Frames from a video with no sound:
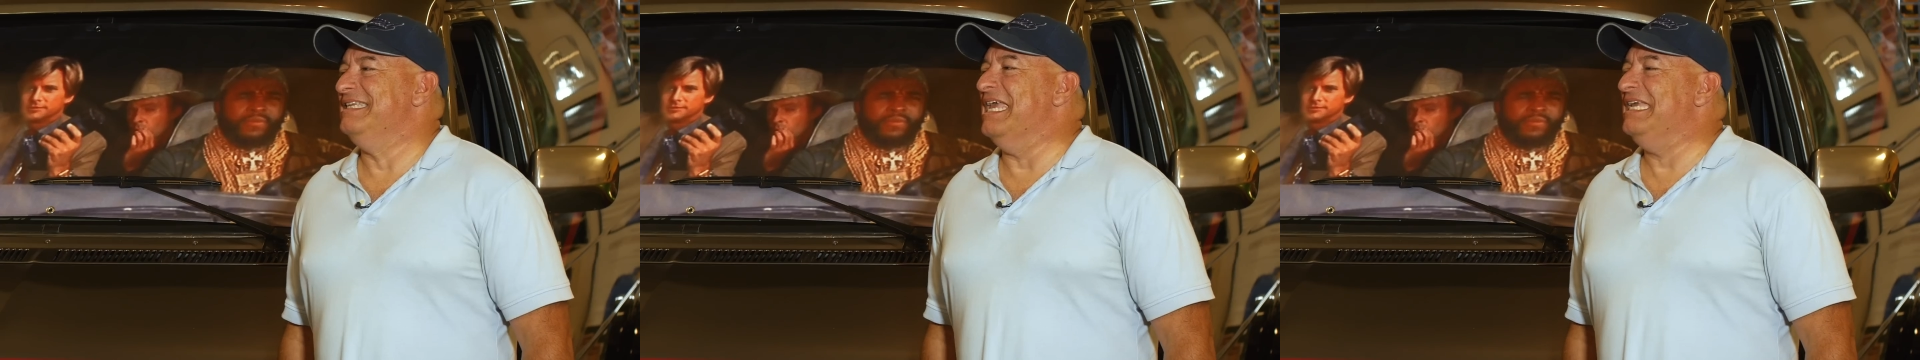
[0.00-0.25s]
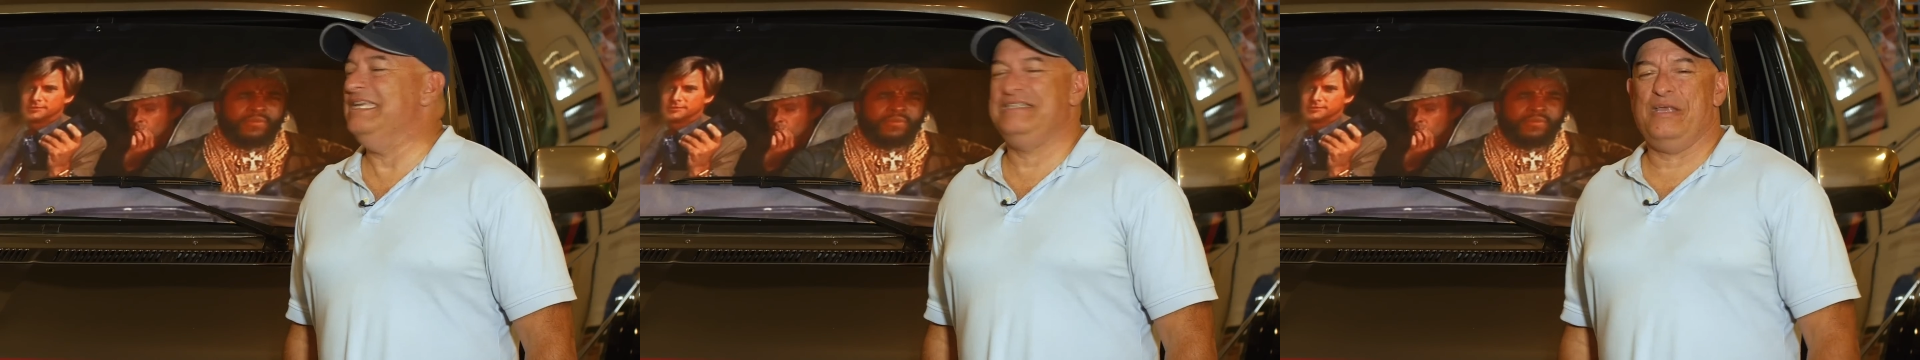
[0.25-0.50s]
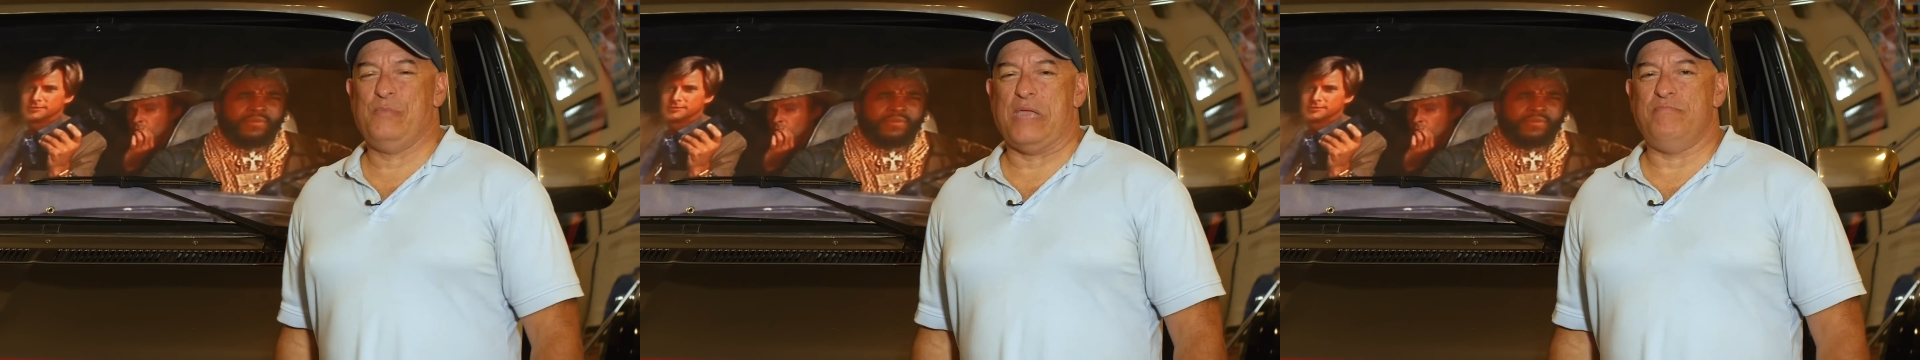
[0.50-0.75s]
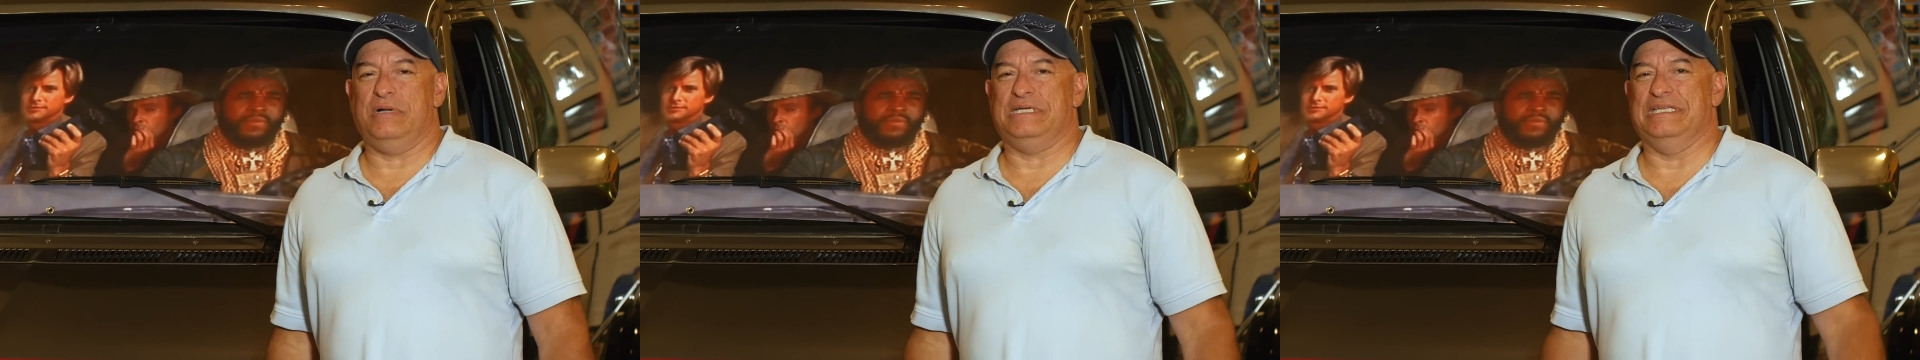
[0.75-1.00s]
Speaker 1: Yeah, he's on my
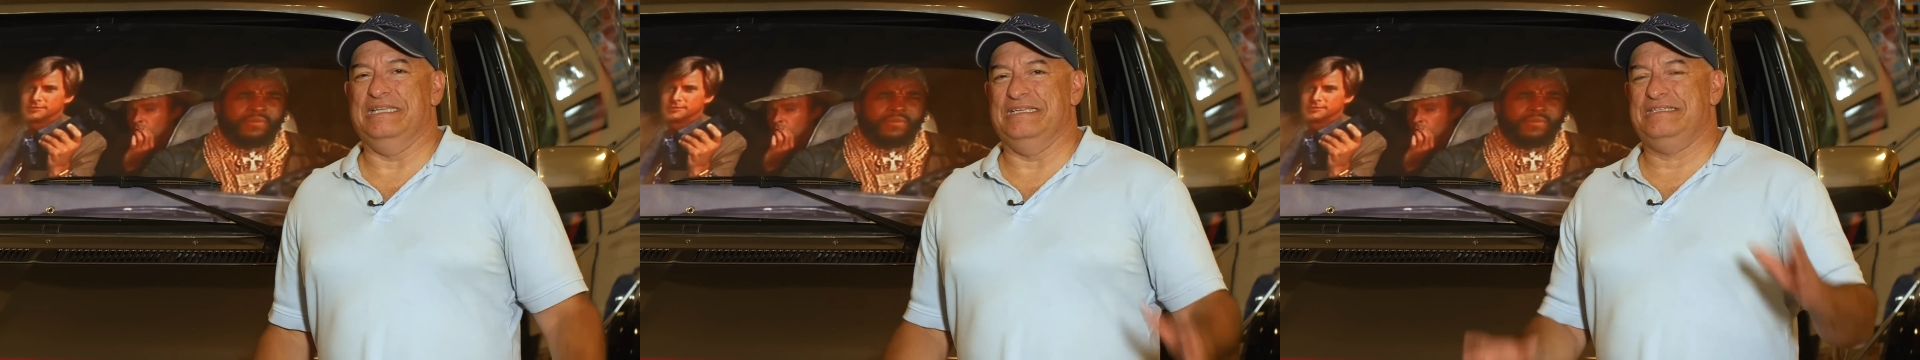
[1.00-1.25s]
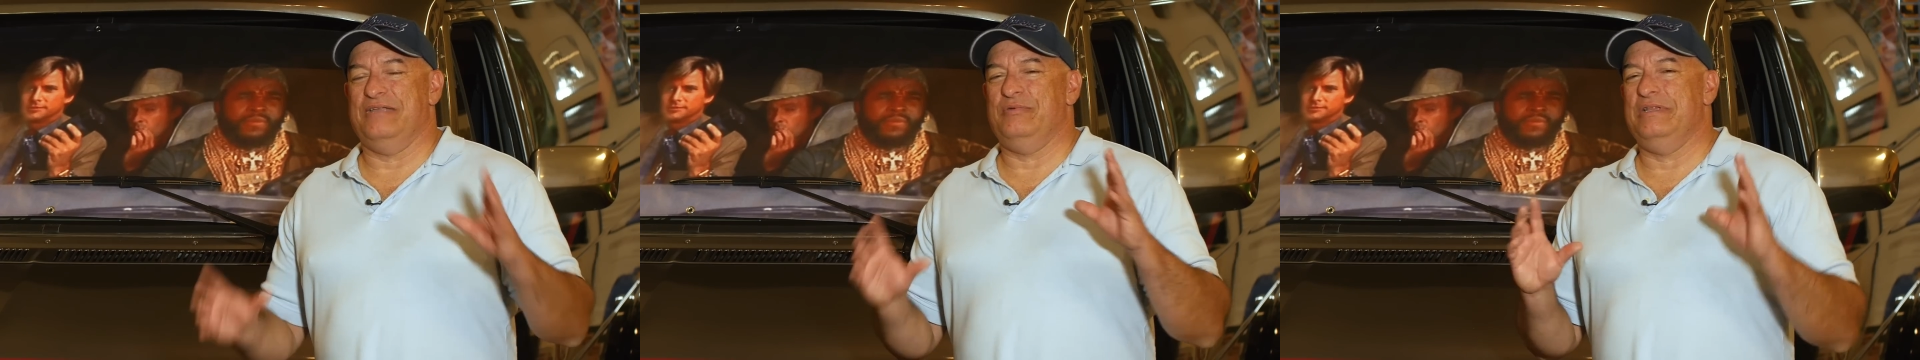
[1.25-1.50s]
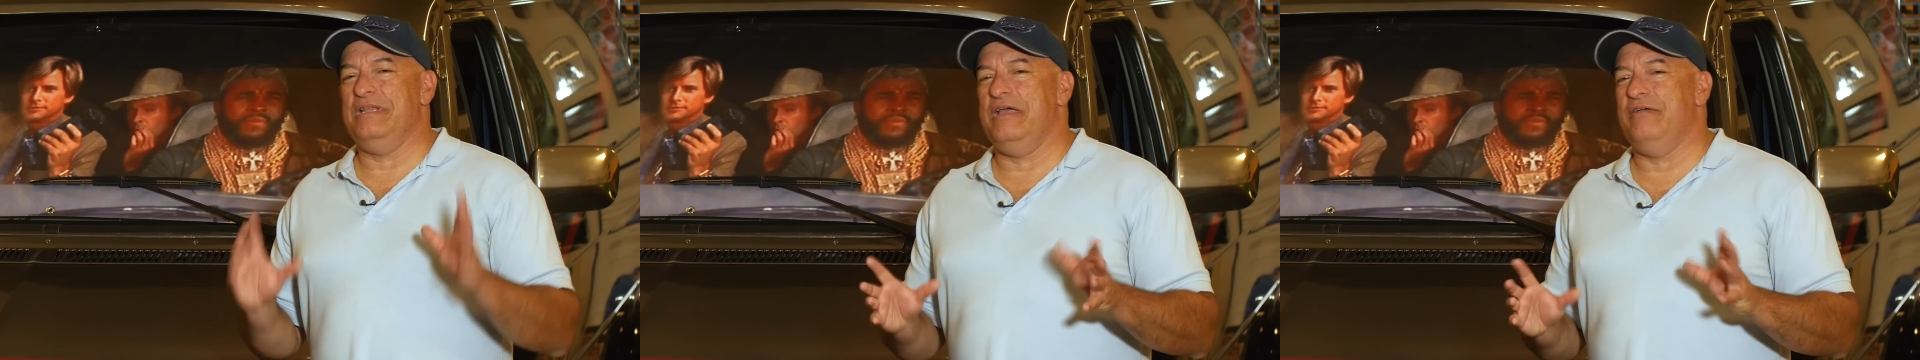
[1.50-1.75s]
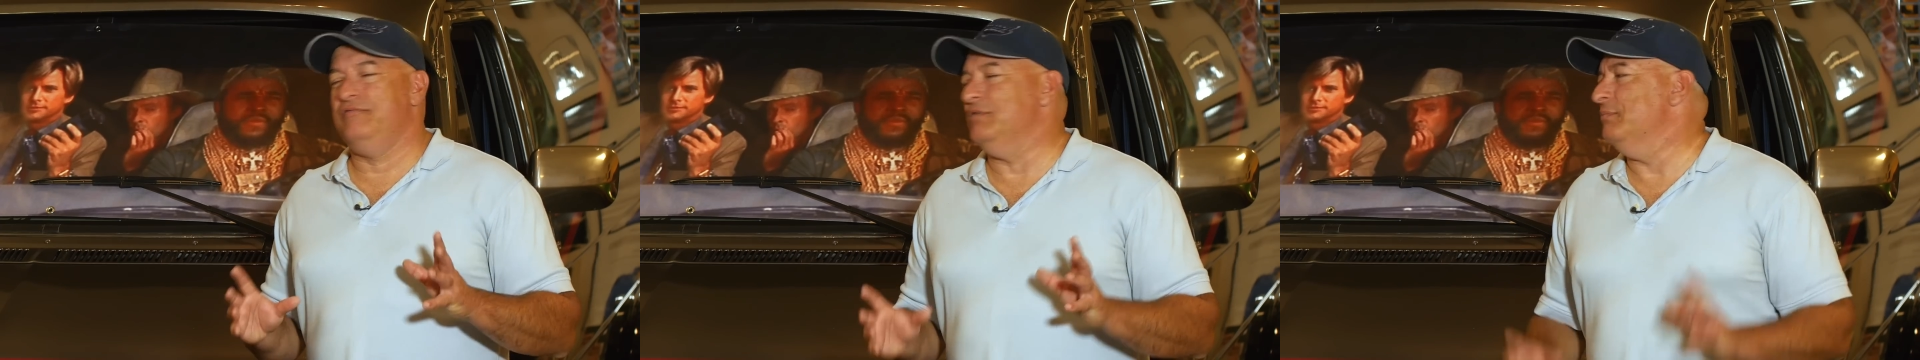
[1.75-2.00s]
bucket list. I would
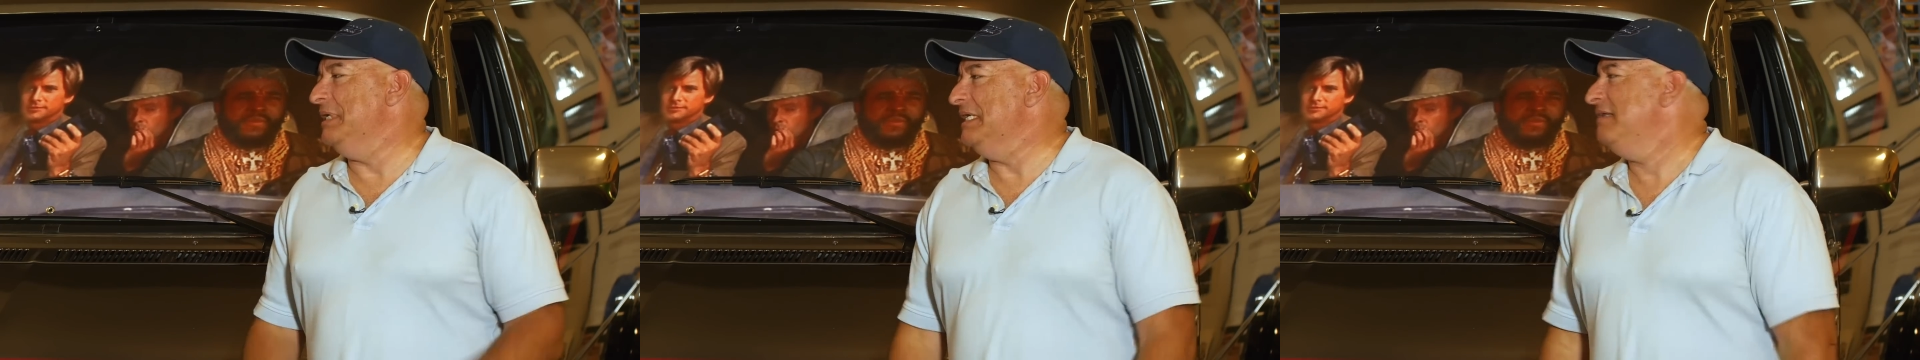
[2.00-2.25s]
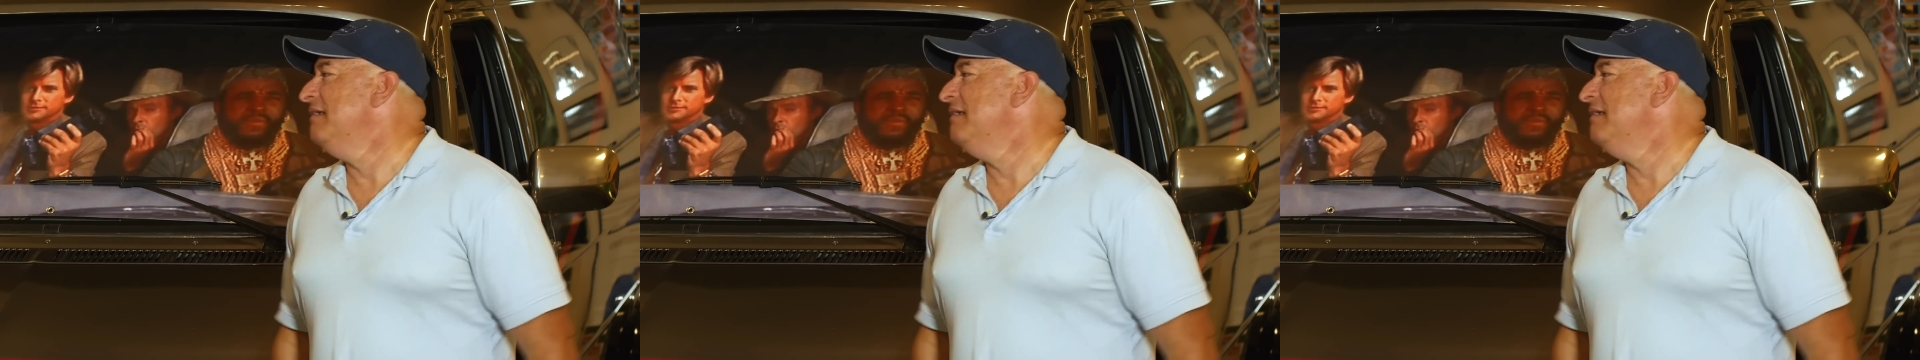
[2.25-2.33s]
love to meet